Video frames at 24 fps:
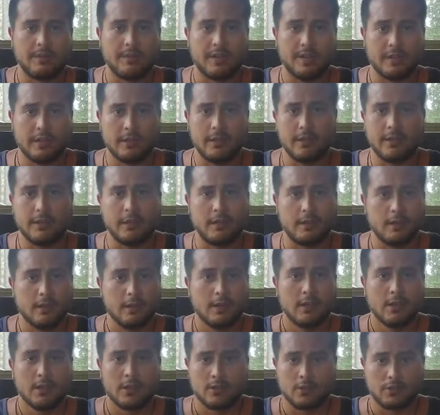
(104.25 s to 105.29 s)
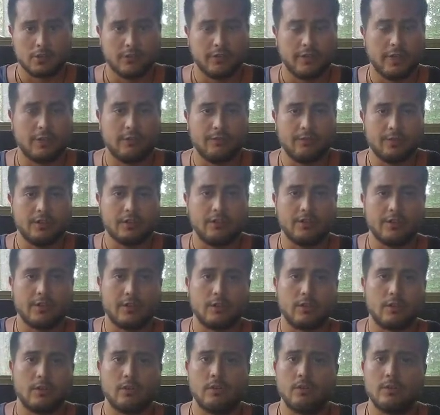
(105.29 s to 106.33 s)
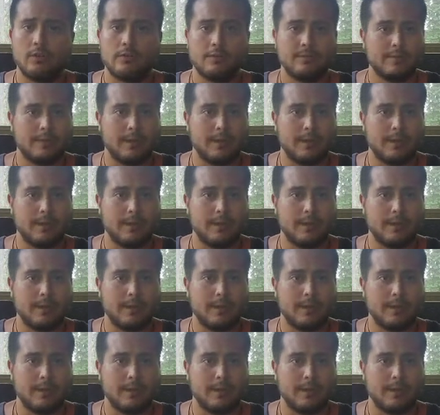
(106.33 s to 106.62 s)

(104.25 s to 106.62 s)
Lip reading: to healing yourself in general.